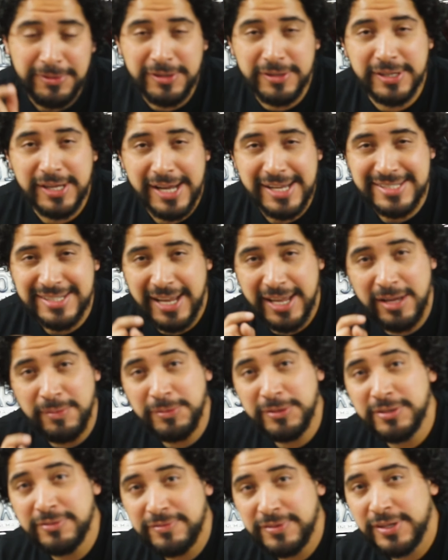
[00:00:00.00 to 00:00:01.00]
Look, guys, I
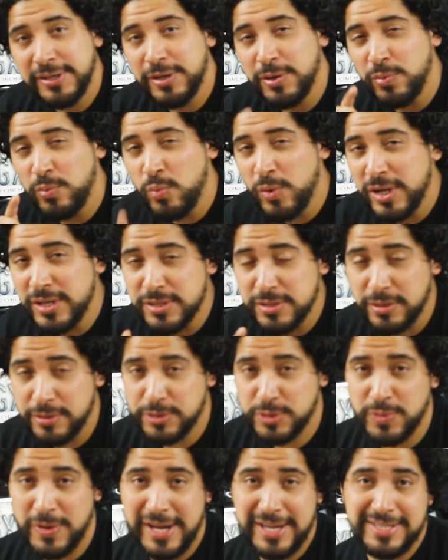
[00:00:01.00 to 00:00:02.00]
upload a video once or
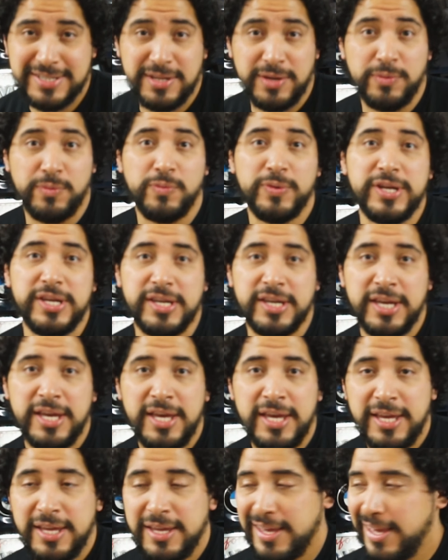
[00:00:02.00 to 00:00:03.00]
twice a week.
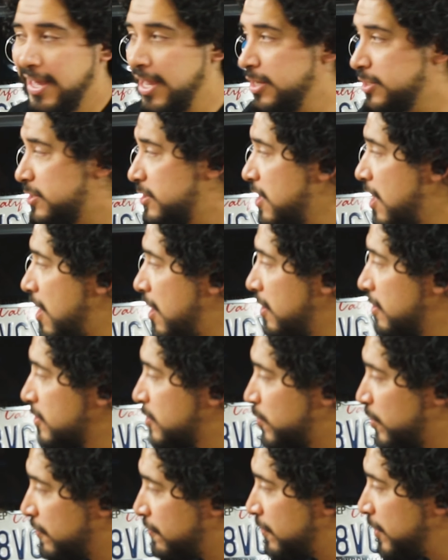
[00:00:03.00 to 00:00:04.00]
Installs,
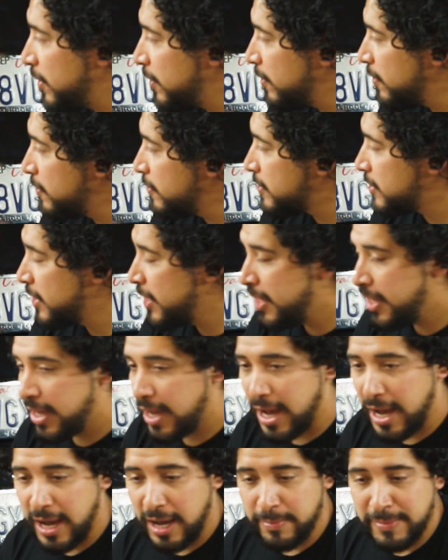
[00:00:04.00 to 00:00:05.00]
reviews,
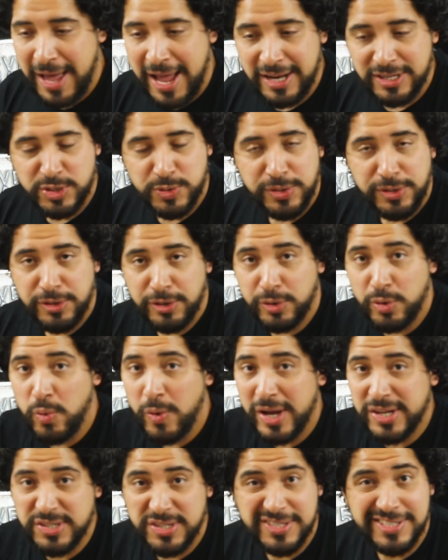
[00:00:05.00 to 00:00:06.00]
answering your
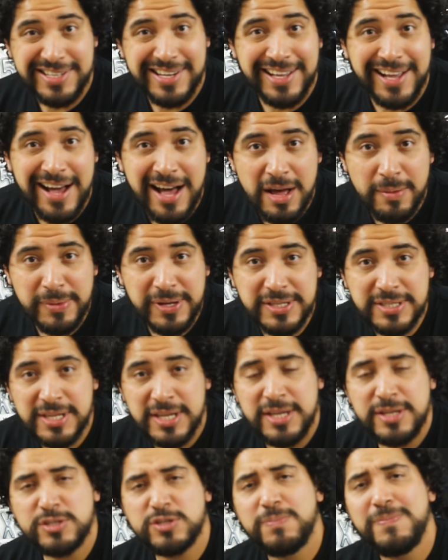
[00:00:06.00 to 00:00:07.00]
questions in the comments.
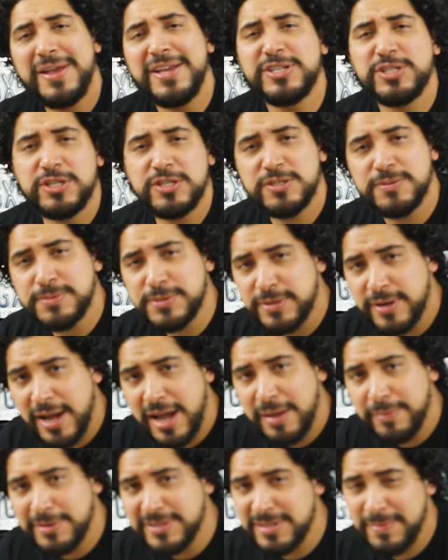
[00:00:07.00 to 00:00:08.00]
So make sure you
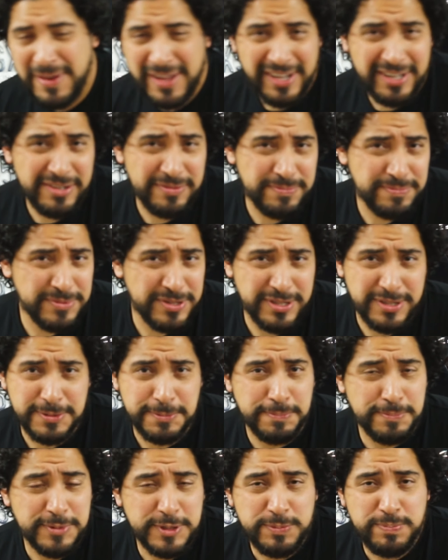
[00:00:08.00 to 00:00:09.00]
subscribe, because I'm not gonna just
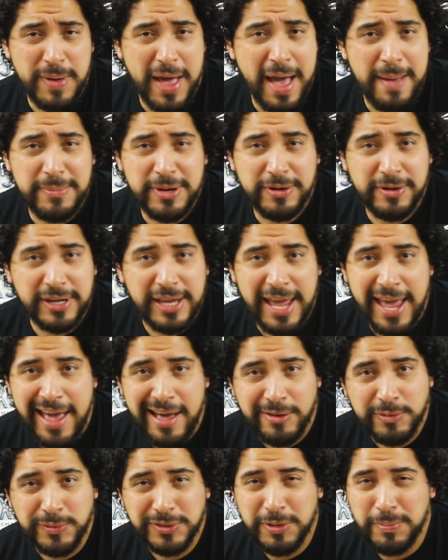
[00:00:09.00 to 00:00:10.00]
spam your
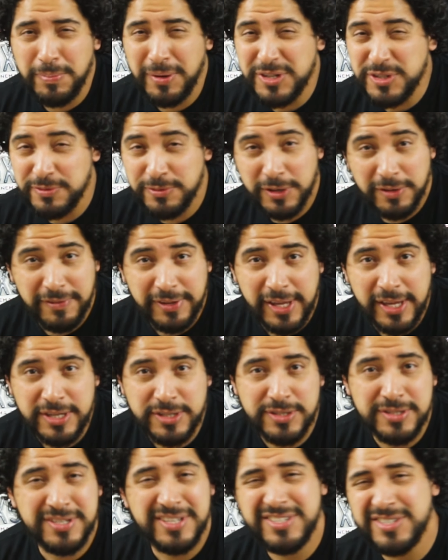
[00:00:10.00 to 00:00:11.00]
account with a bunch of
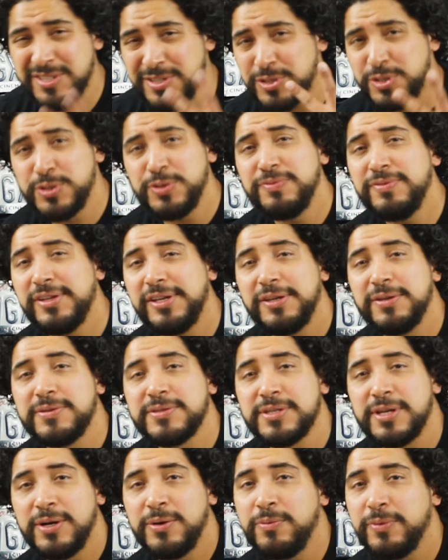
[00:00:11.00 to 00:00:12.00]
notifications. It's just 2
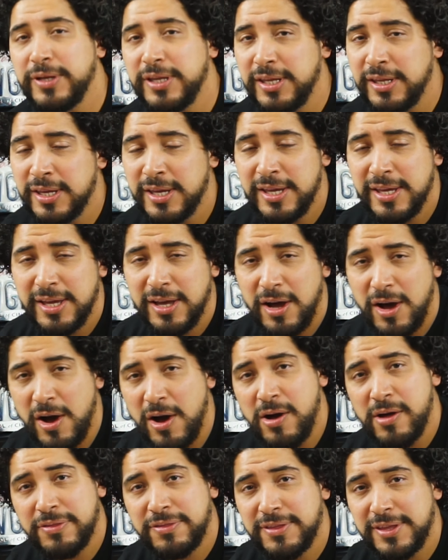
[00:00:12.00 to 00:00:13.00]
videos a week,
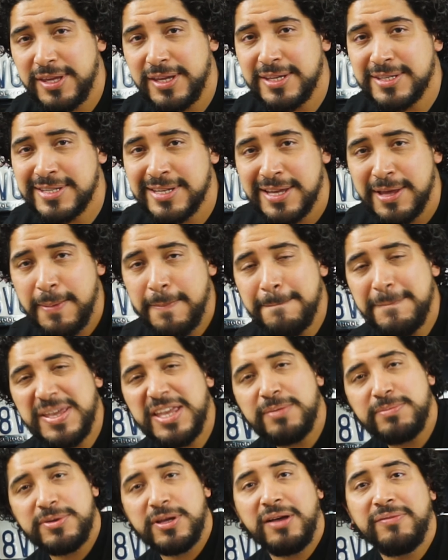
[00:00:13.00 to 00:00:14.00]
all things
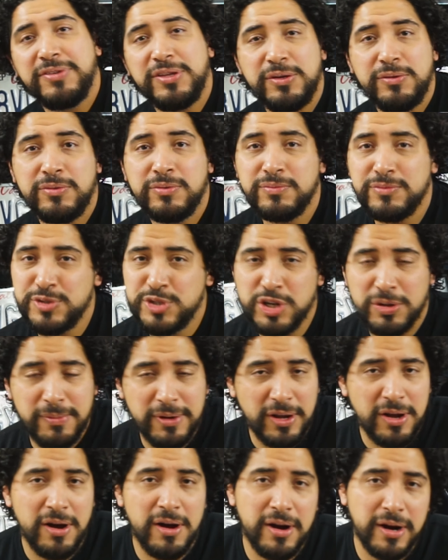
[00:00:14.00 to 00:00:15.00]
BMW, German
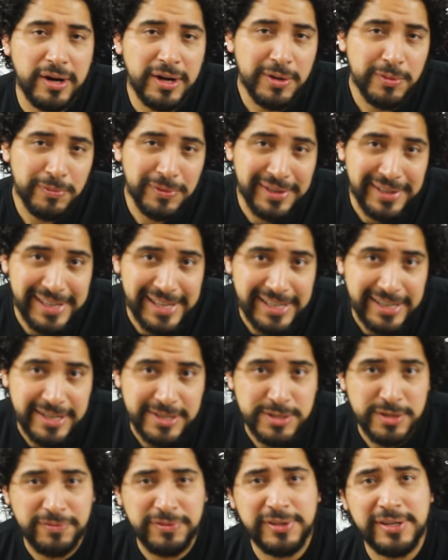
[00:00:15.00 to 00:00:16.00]
car related.
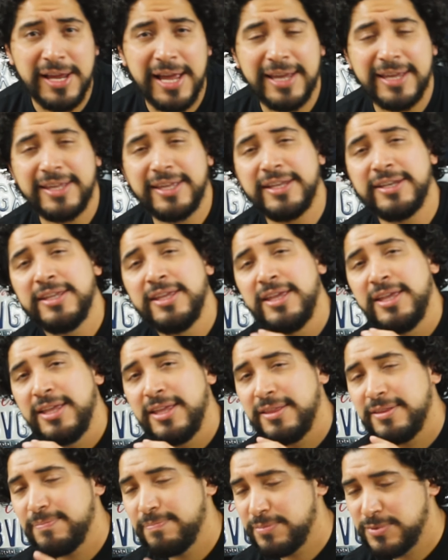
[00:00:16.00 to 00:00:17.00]
So if you like it,
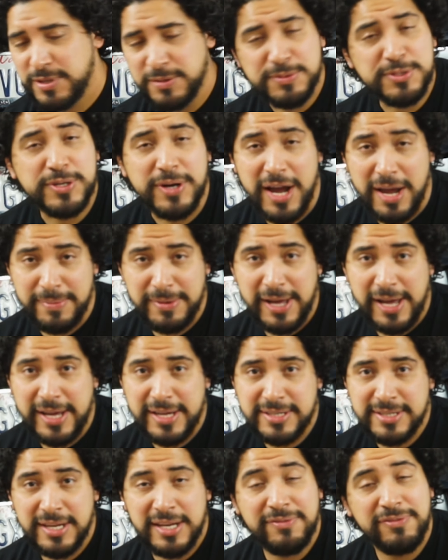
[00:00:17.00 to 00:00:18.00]
subscribe,
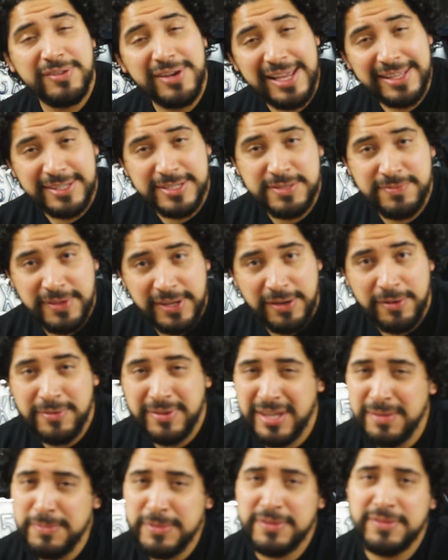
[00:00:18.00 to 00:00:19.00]
guys. And if you like this video,
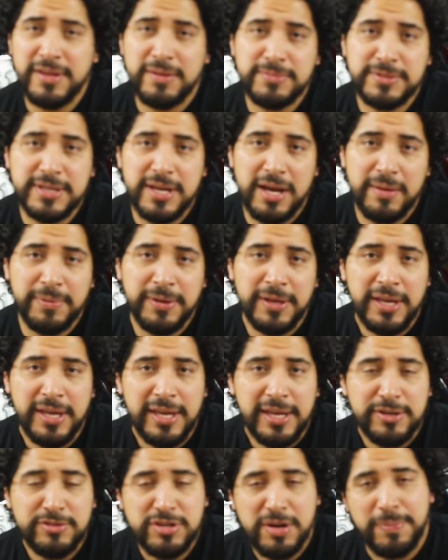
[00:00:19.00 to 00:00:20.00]
give me a thumbs up,
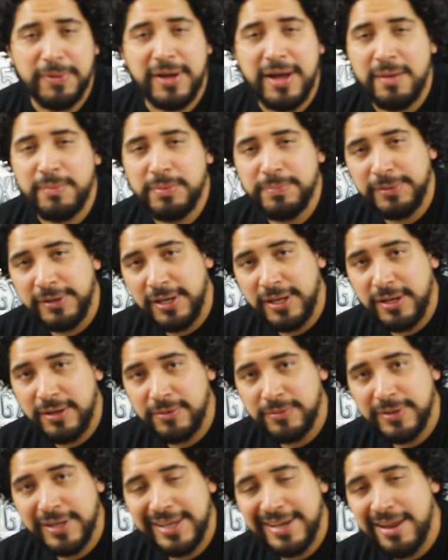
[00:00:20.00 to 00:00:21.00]
drop a comment
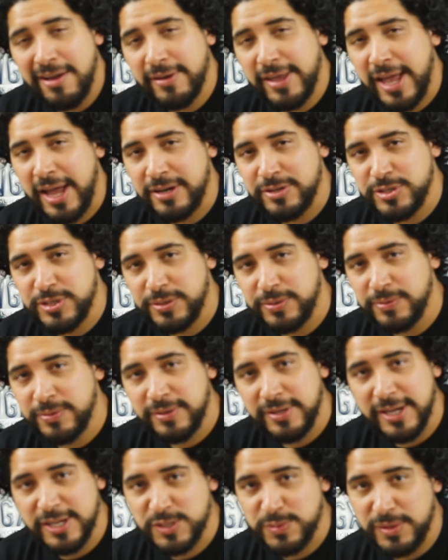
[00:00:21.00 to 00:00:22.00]
below, and I'll catch you
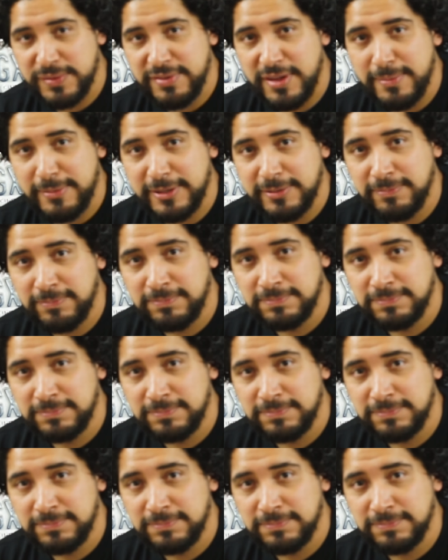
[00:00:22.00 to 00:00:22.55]
next week, family.